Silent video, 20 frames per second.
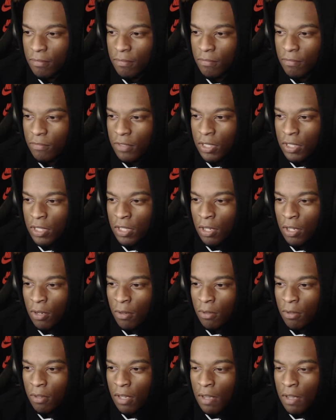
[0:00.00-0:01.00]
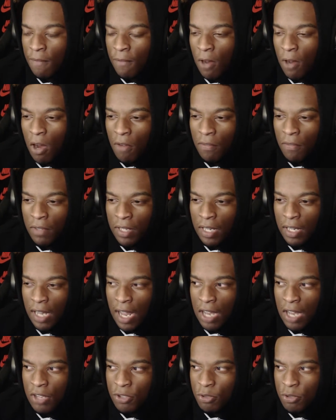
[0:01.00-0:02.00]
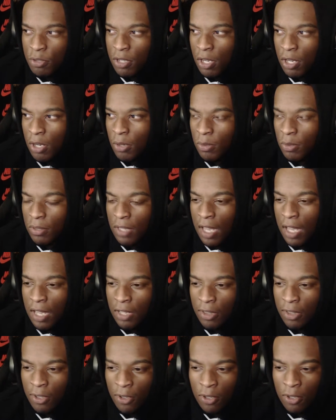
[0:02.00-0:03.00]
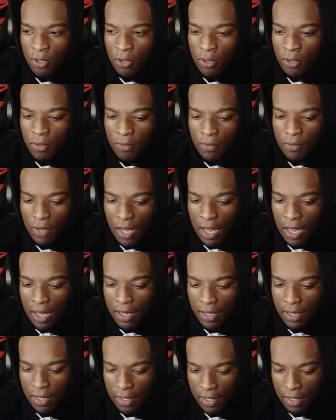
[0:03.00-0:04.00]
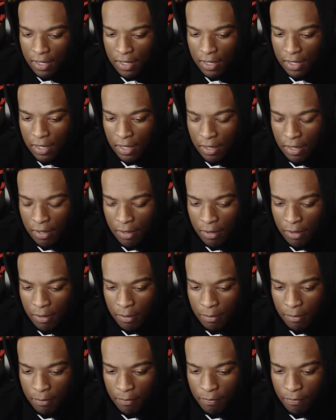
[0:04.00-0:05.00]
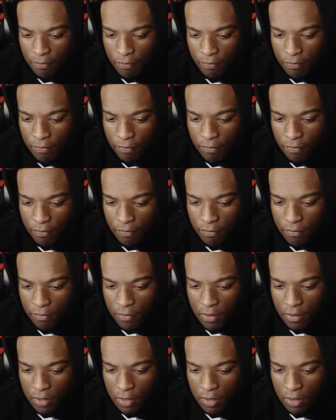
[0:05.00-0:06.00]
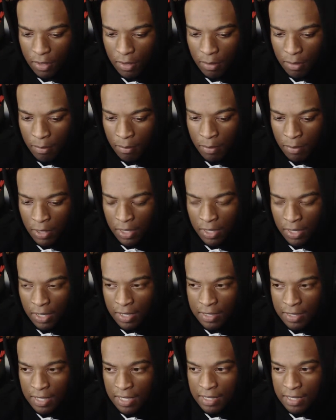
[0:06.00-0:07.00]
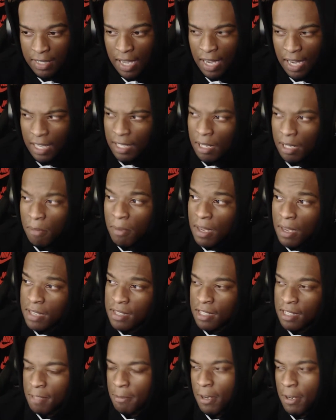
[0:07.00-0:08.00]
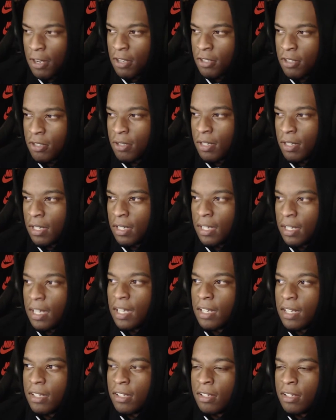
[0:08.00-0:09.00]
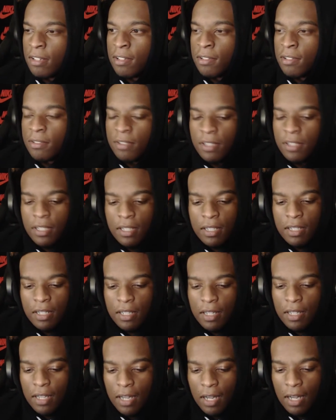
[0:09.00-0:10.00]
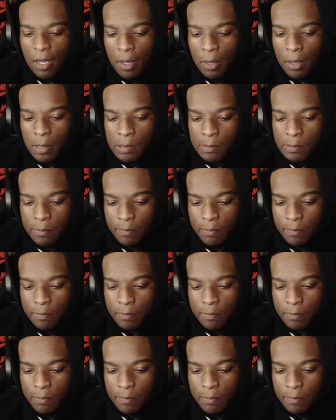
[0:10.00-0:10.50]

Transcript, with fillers: you know, evolving it as you go, like learn on the fly. Um, because that's like the best experience you can get, you know. Um,